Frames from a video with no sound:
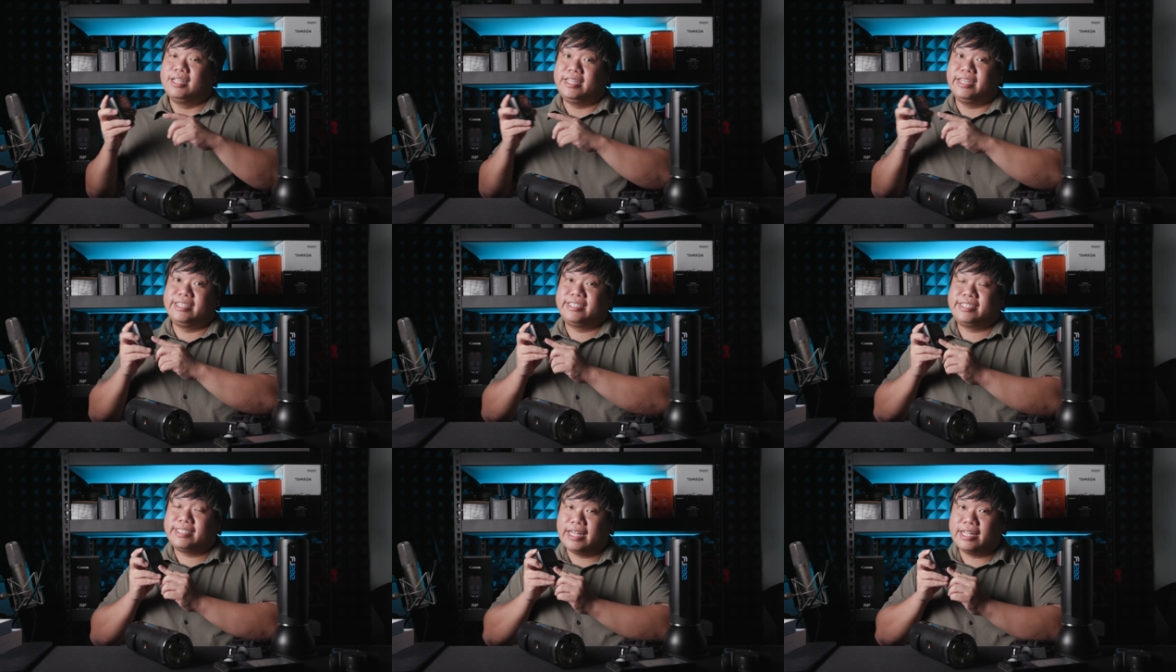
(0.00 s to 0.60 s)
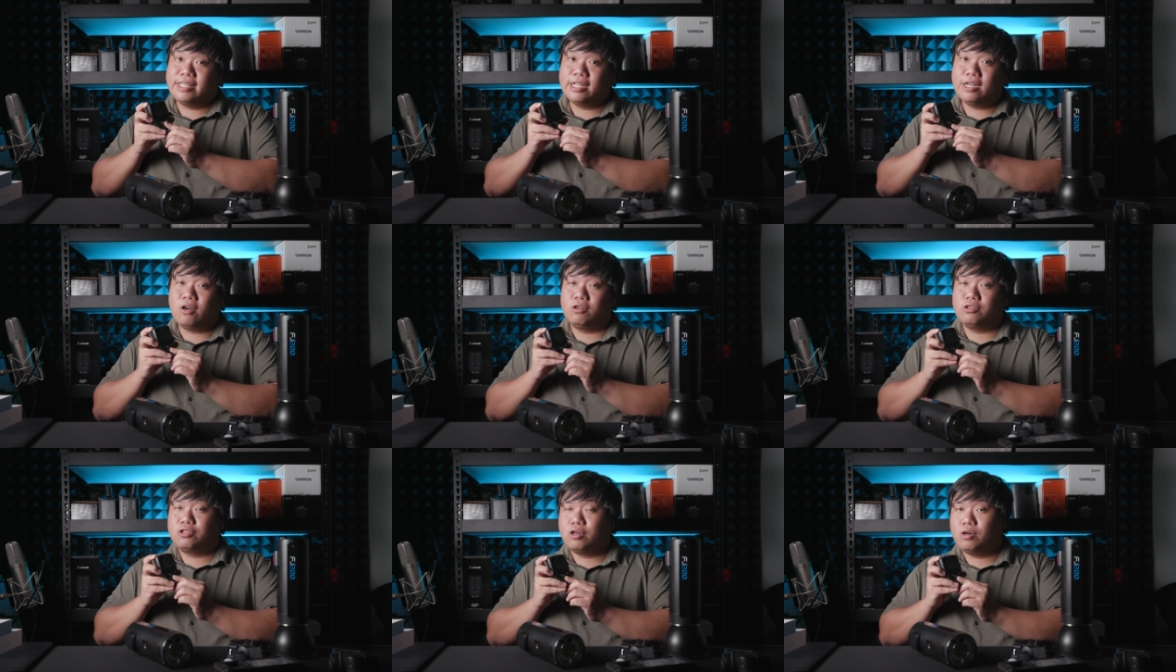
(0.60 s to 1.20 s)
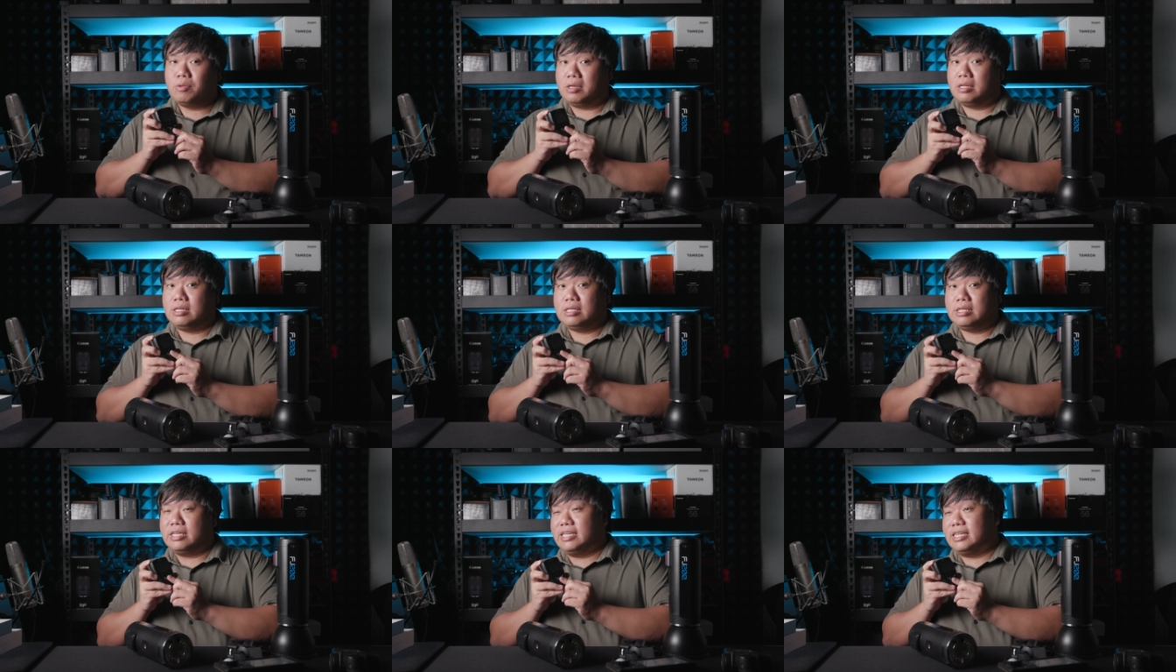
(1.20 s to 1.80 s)
the center control
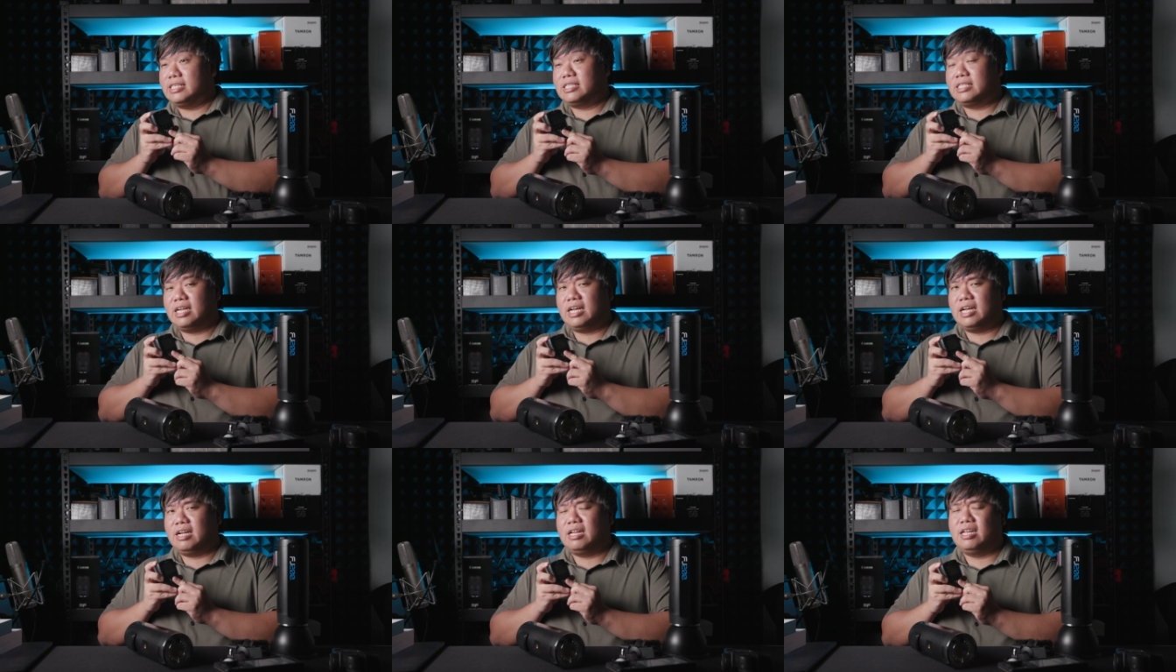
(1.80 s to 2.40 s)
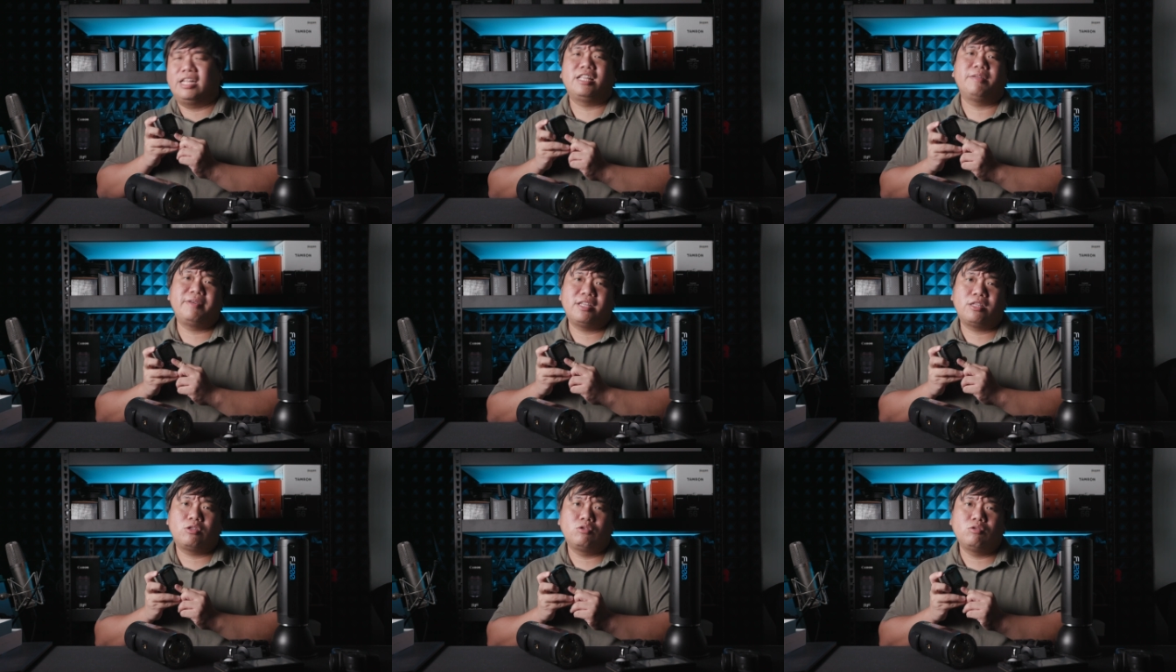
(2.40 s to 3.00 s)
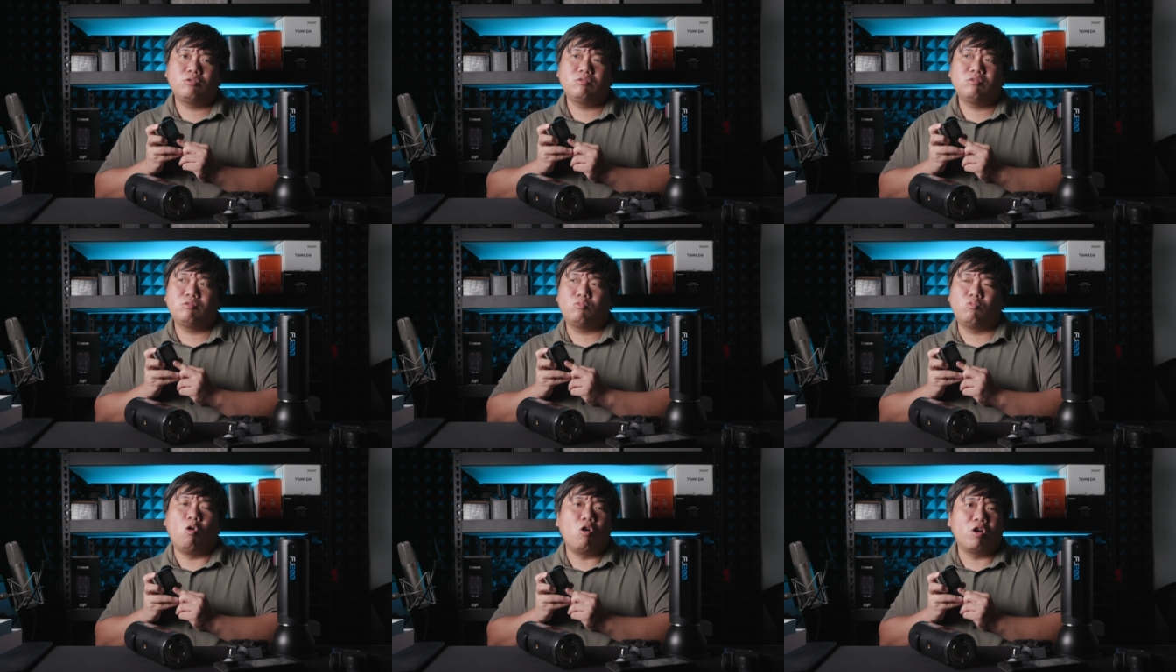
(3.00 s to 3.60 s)
wheel is a little bit
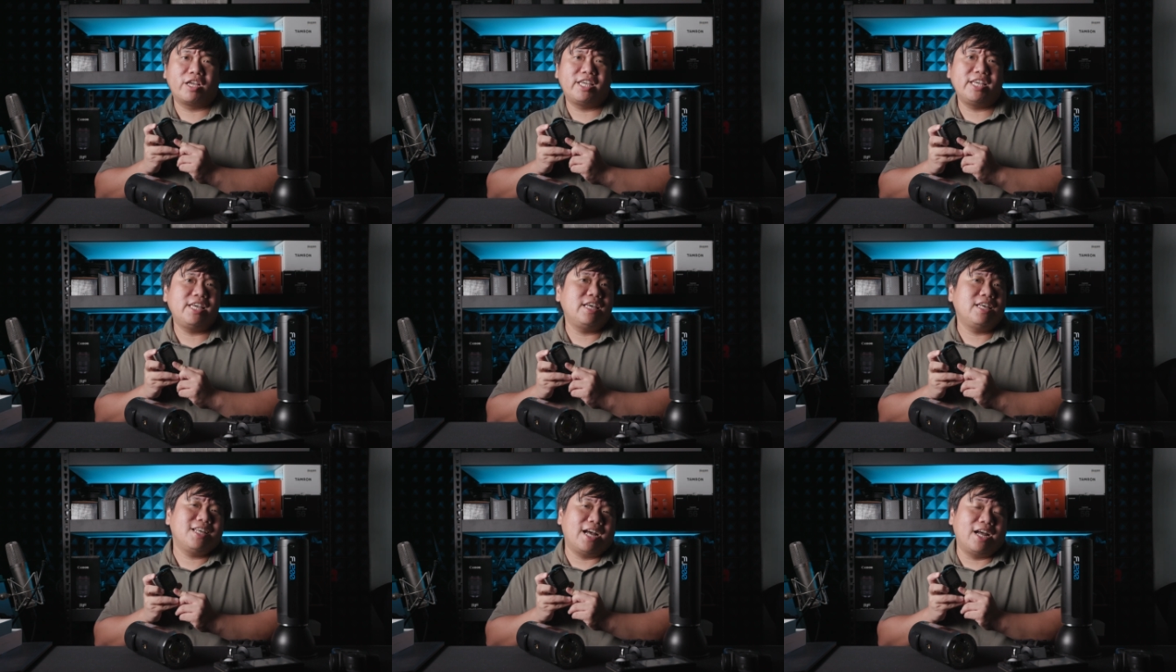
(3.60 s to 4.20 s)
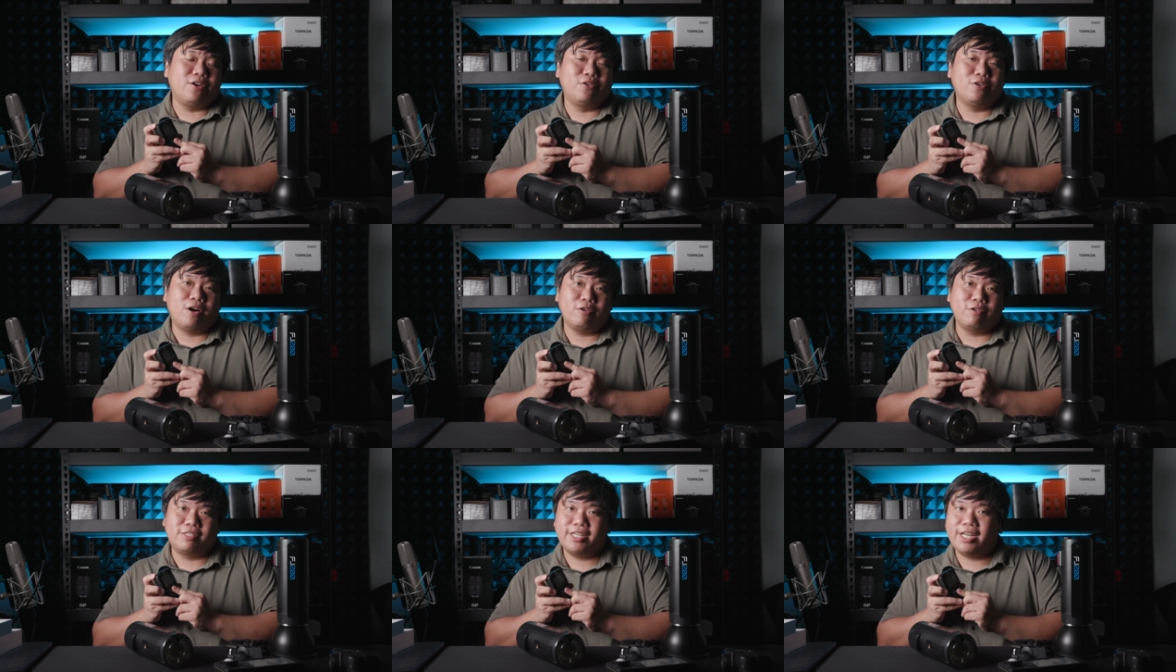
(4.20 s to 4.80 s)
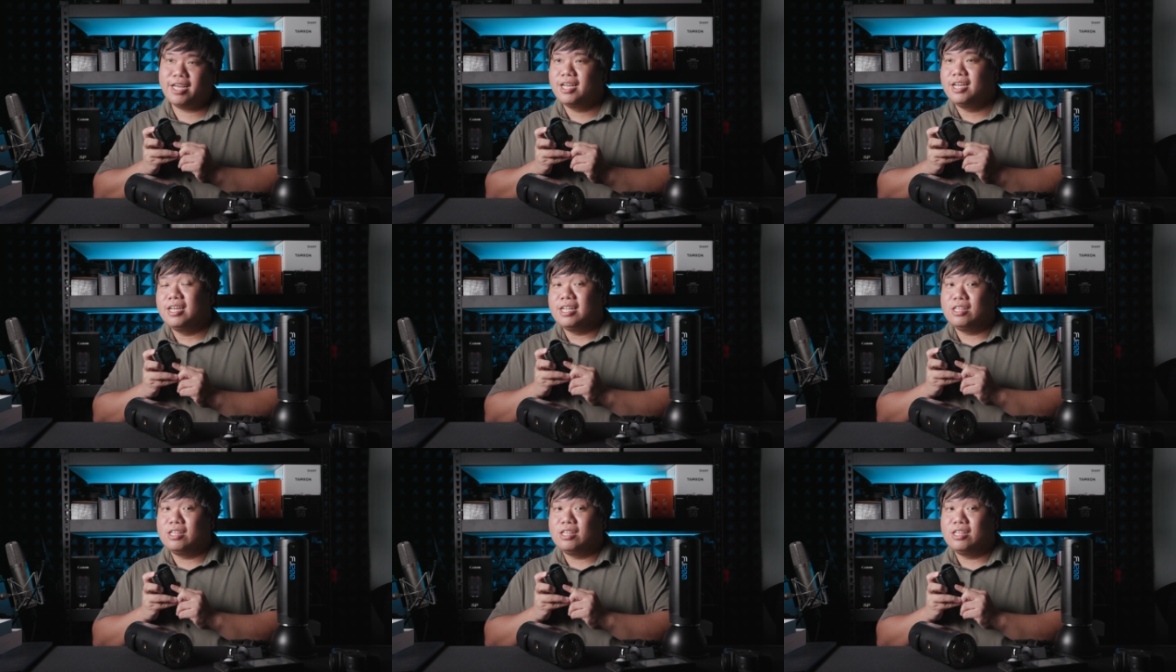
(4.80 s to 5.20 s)
too wonky. I don't know how to say.